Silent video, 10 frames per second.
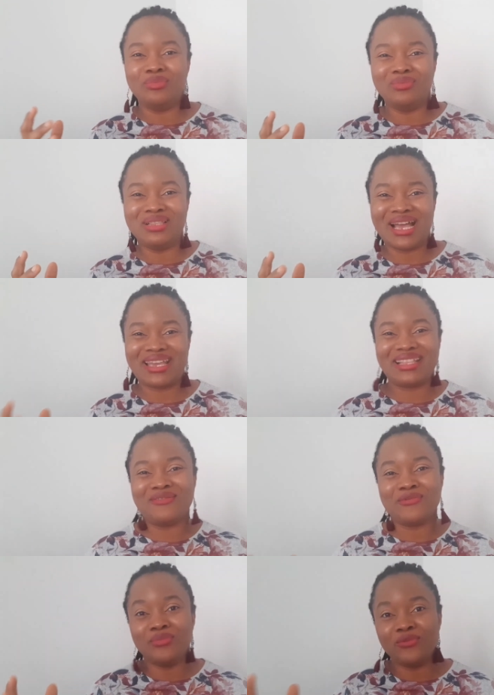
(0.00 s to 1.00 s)
like
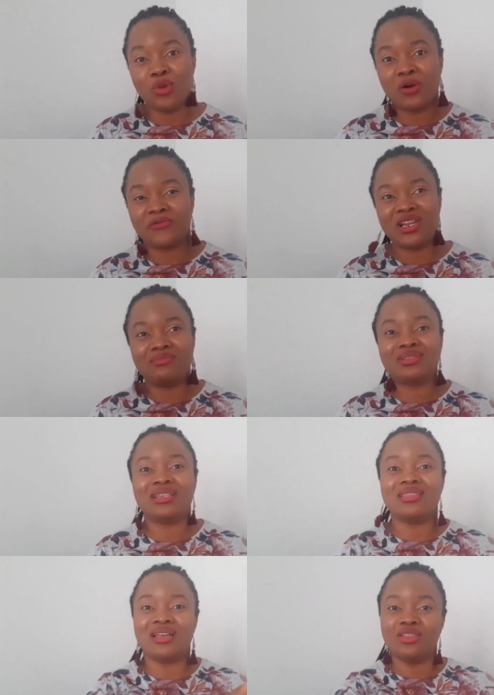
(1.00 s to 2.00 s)
more flimsy
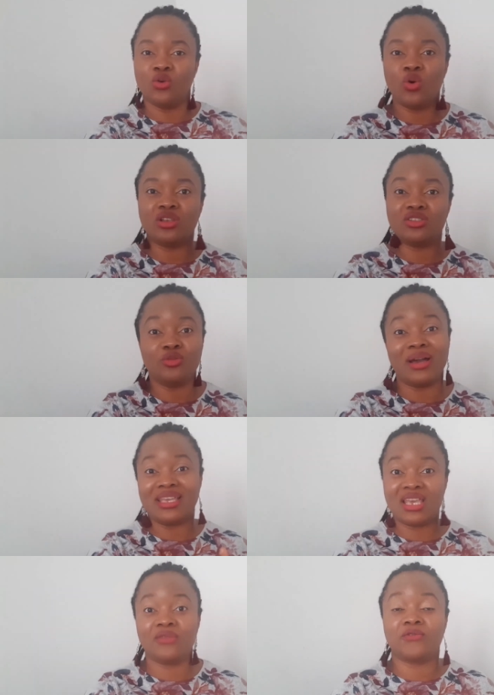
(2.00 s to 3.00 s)
than the ones you
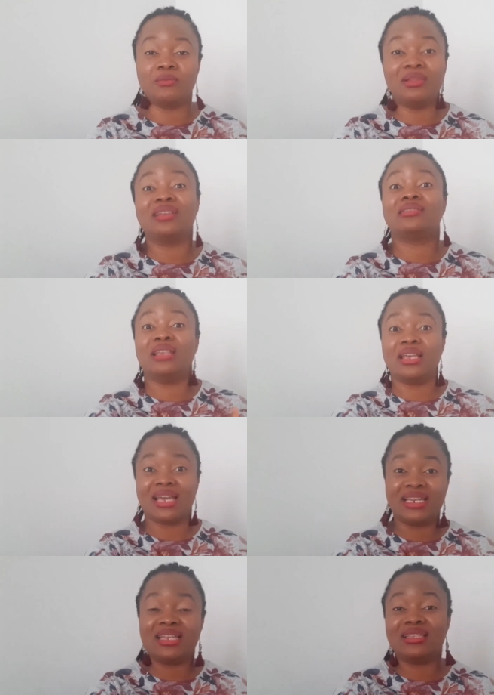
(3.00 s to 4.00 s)
might get from, let's say,
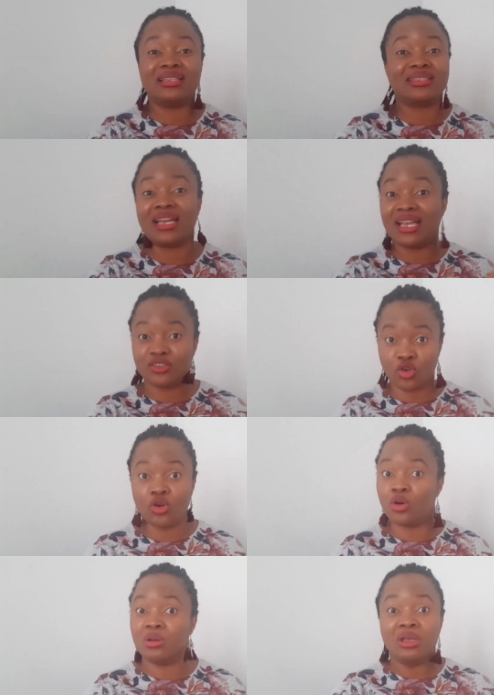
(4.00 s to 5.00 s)
Canadian Tires
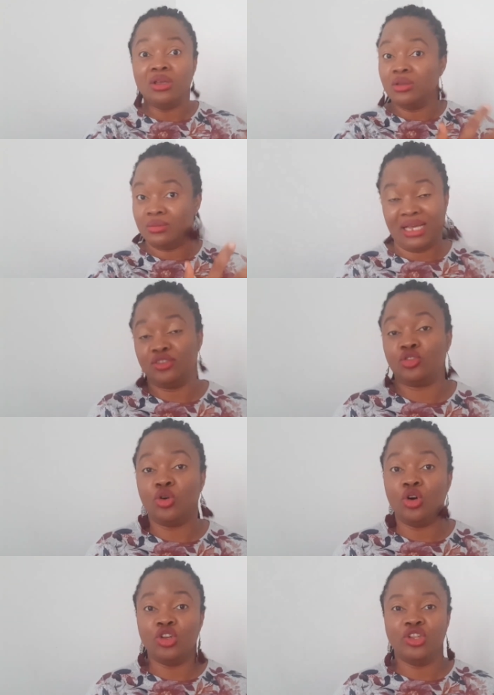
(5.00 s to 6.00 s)
or and
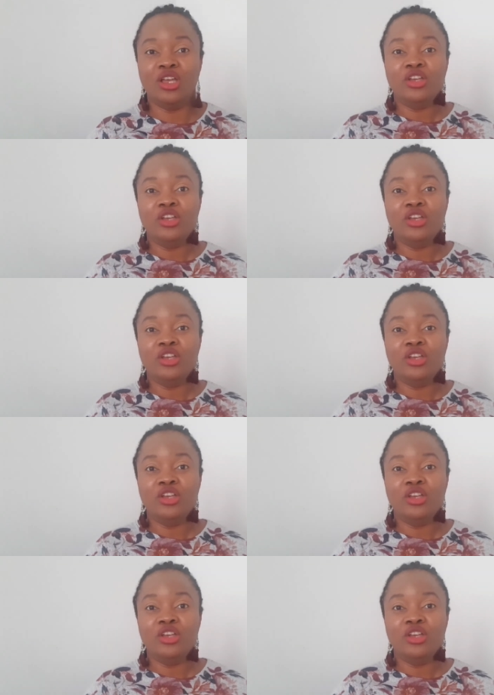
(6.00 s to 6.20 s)
so on.